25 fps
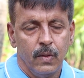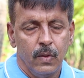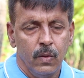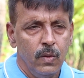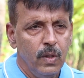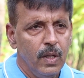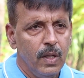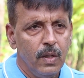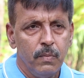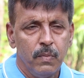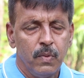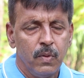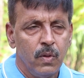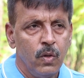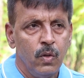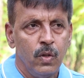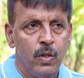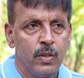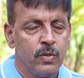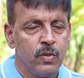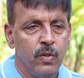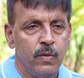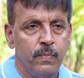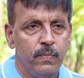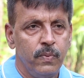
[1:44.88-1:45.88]
We are
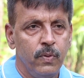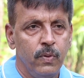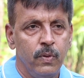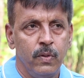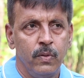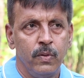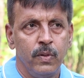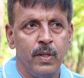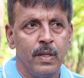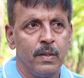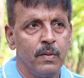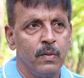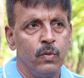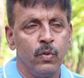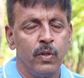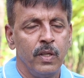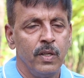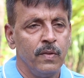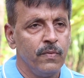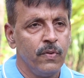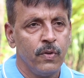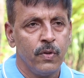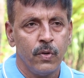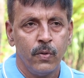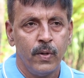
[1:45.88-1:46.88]
always hopeful. We are
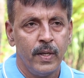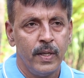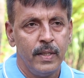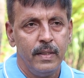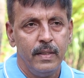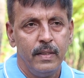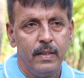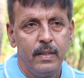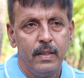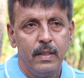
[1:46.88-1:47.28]
looking forward.